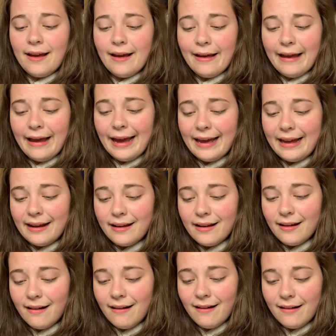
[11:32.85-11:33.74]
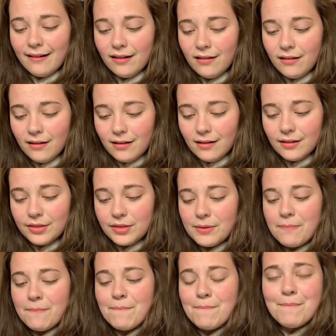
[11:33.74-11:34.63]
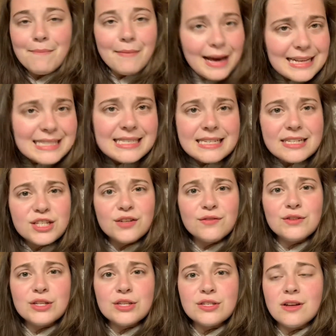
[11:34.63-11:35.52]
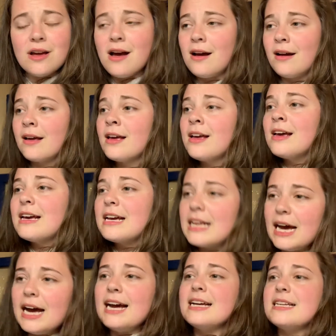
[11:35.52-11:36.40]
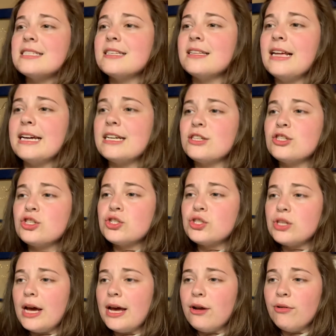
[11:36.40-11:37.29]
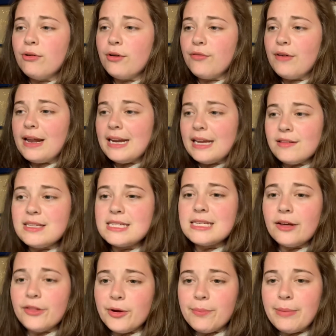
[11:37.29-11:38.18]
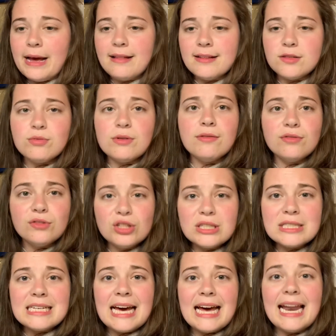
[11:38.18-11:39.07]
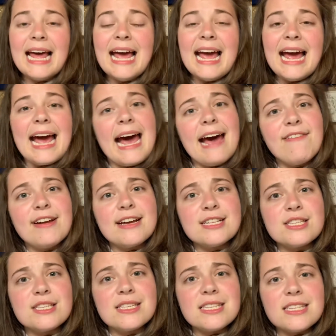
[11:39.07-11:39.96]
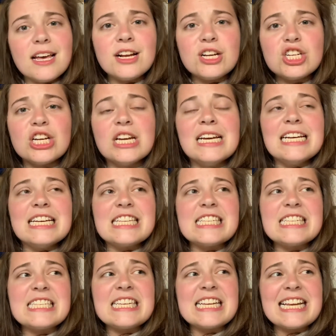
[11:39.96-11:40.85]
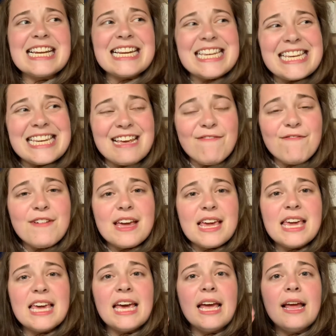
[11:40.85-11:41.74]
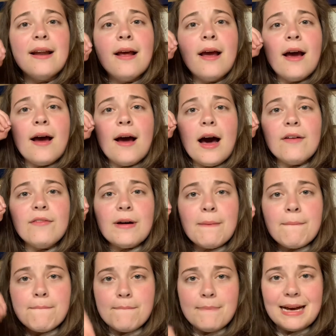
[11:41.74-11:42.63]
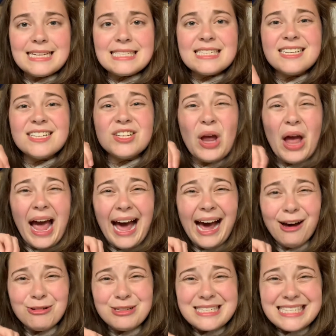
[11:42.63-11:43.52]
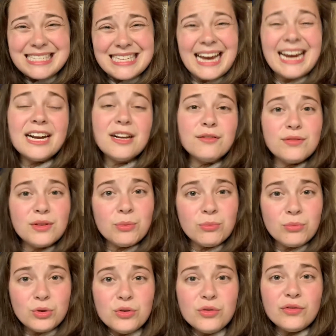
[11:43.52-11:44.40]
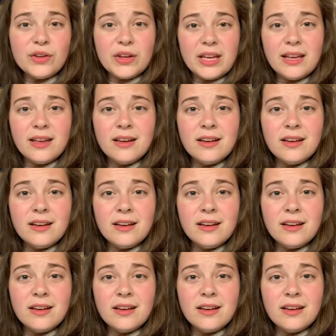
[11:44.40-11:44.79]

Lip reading: And the message of the song, guys, like, I don't know if any of these other ballads we've looked at have had such significant of a message outside of the movie.